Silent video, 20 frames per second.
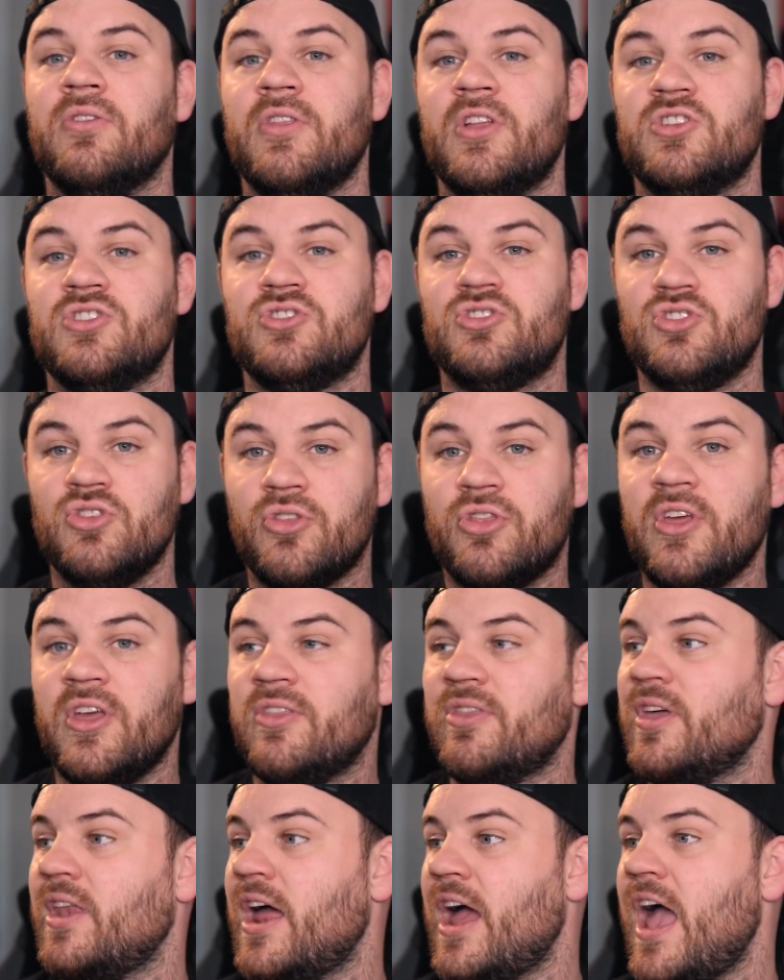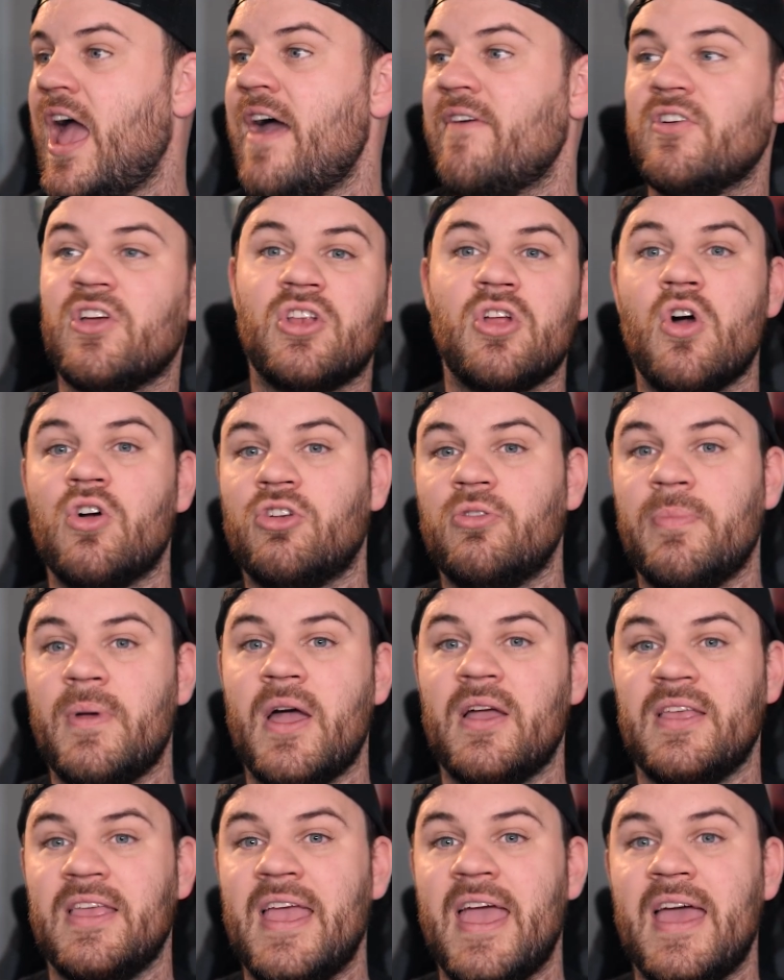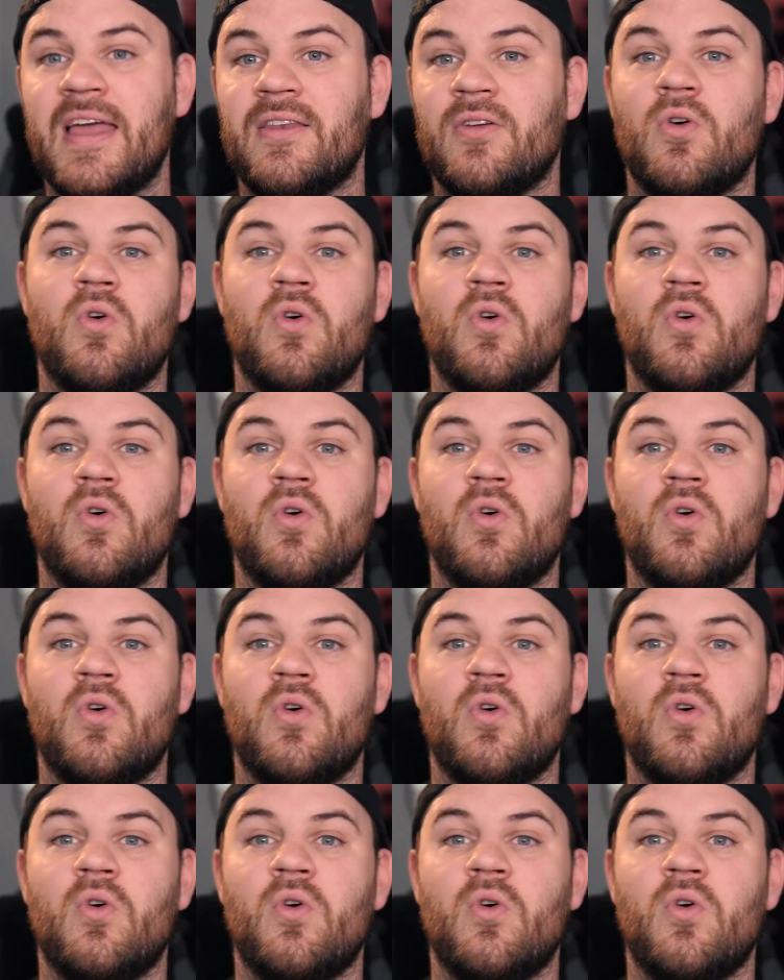that you think that I haven't talked about yet